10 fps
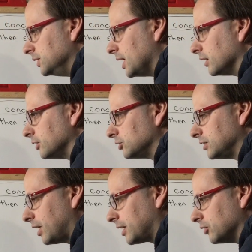Now let's
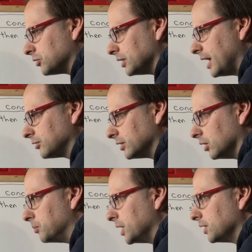check out the last
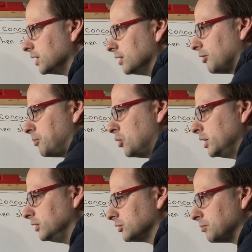little bit. If I
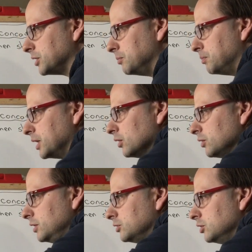put in something bigger
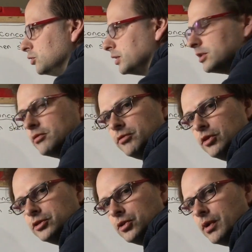than 2 into the
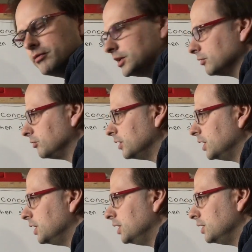first derivative,
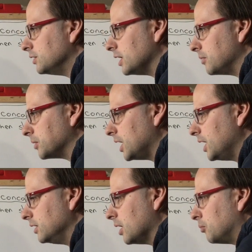then I'm going to
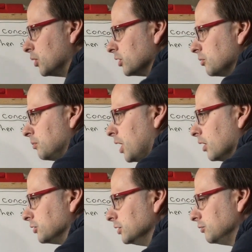end up with
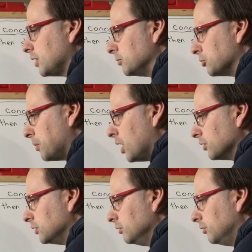positive times a
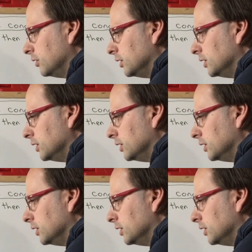positive.